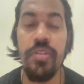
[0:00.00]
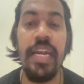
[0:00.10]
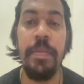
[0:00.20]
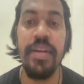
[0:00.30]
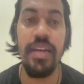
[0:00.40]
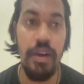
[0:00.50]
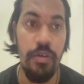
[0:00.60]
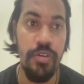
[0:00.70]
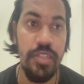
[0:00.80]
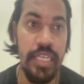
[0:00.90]
to the admin
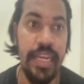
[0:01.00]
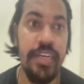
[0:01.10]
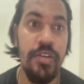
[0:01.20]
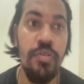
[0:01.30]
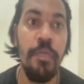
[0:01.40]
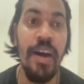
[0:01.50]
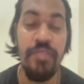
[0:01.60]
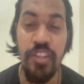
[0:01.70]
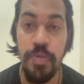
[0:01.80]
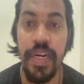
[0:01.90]
accounts. They can do
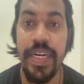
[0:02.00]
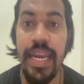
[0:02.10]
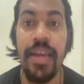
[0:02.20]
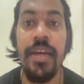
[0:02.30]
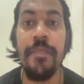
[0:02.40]
password spell attack.